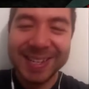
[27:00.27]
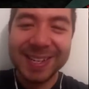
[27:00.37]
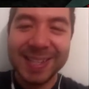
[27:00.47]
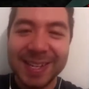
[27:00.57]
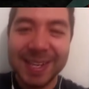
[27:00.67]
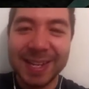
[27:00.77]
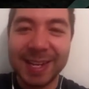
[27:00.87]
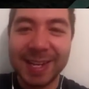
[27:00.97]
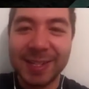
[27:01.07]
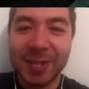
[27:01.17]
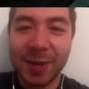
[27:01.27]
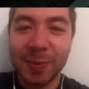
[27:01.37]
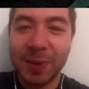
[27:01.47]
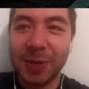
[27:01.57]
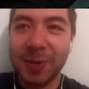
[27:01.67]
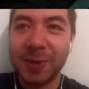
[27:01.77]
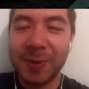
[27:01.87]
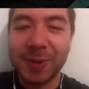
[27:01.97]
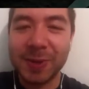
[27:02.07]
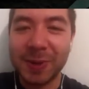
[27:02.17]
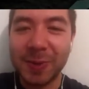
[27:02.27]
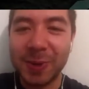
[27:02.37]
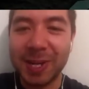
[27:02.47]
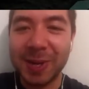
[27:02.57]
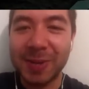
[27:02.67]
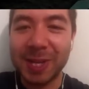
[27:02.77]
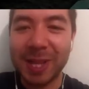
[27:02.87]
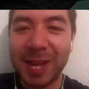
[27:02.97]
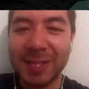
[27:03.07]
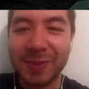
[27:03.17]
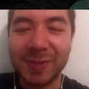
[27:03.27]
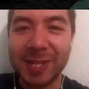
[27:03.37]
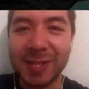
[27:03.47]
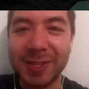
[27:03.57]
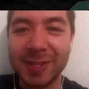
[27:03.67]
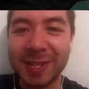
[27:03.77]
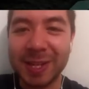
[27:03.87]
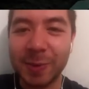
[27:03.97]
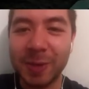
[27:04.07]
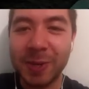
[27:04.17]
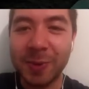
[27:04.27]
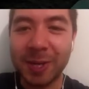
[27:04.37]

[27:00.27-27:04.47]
Yeah, it's hard when you're sort of working with lots of skills. Like, what do you work on?